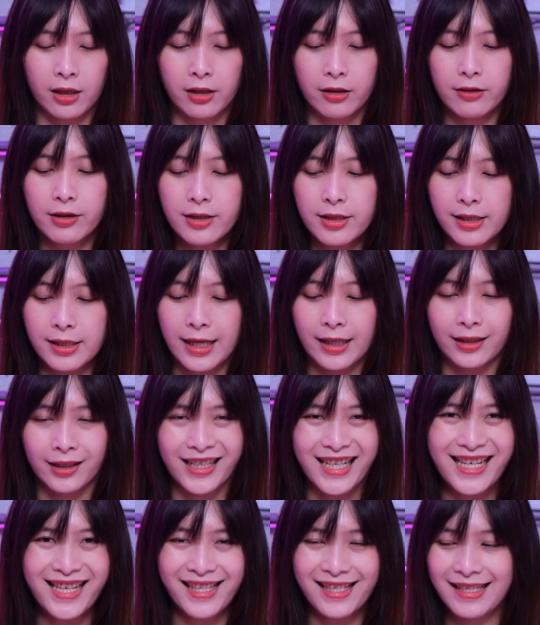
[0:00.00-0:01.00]
clearance at
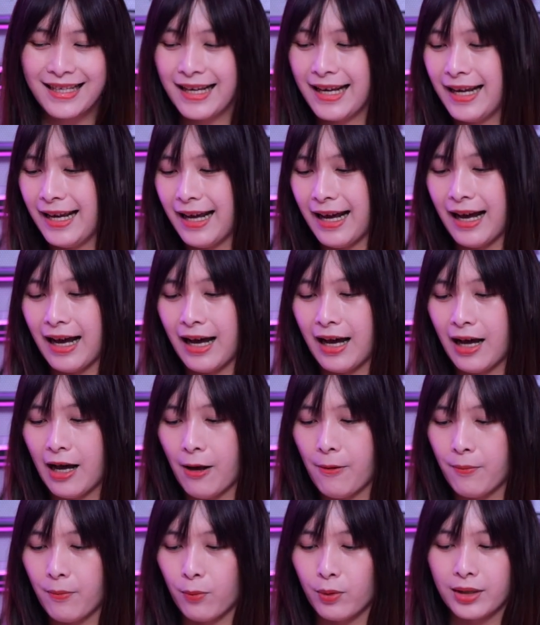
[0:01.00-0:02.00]
least.
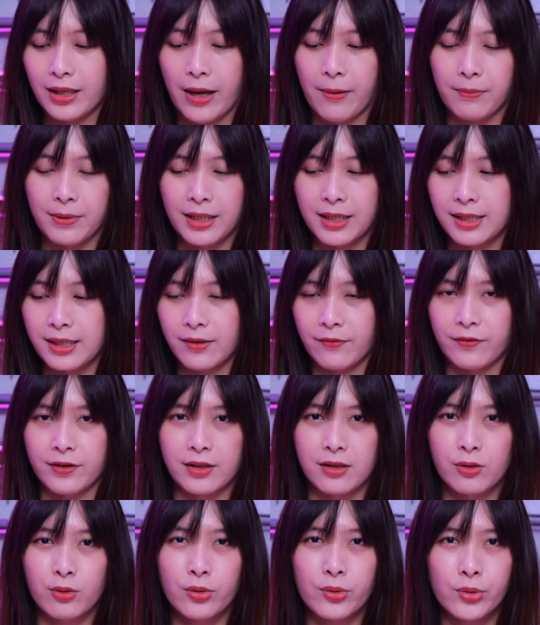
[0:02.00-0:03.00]
What that means, if
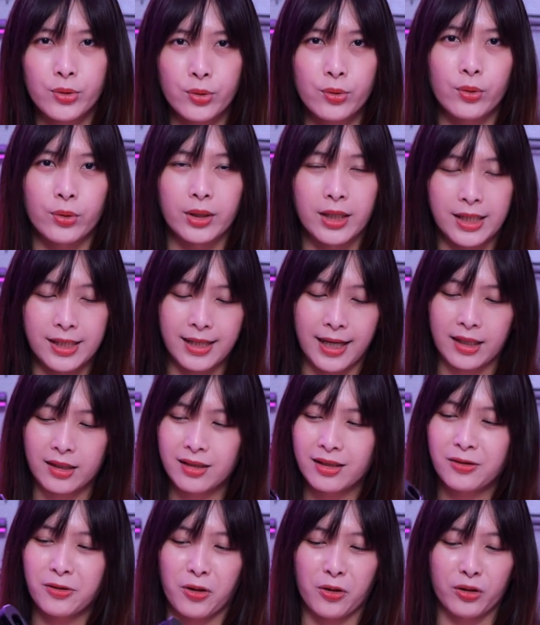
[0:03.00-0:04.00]
it's too short, it's
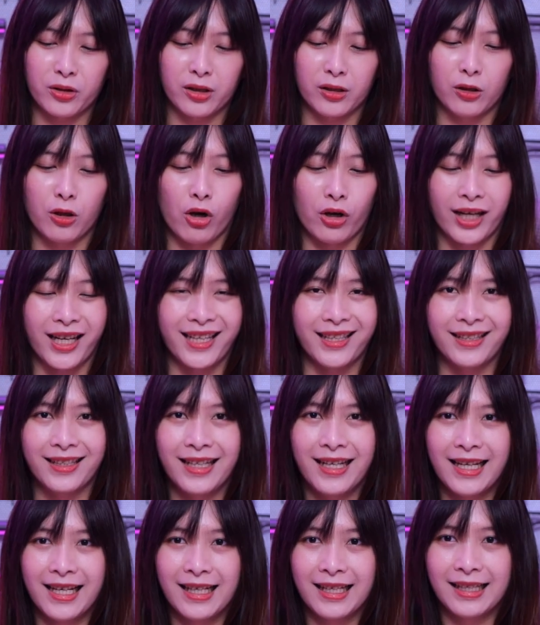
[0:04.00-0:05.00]
actually not going to lock
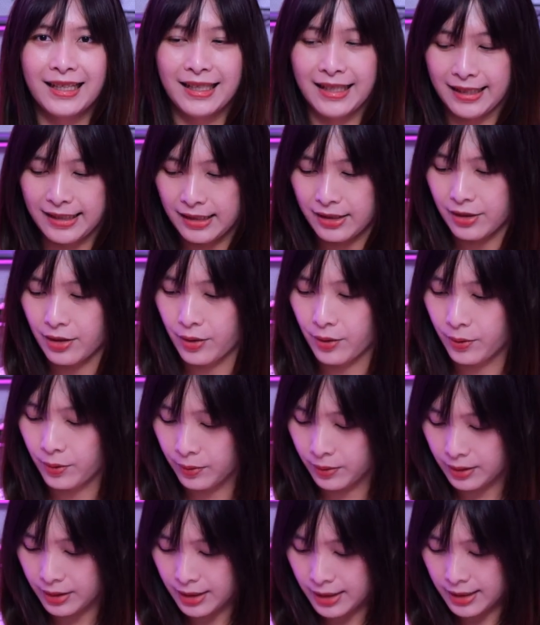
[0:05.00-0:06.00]
in. So
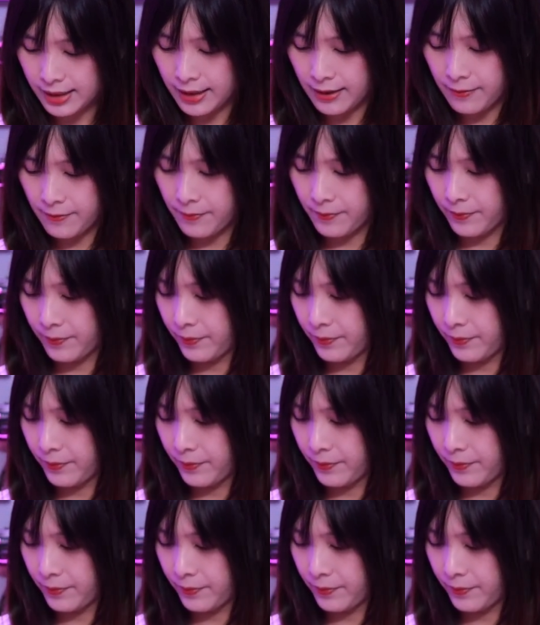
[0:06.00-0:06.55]
let's got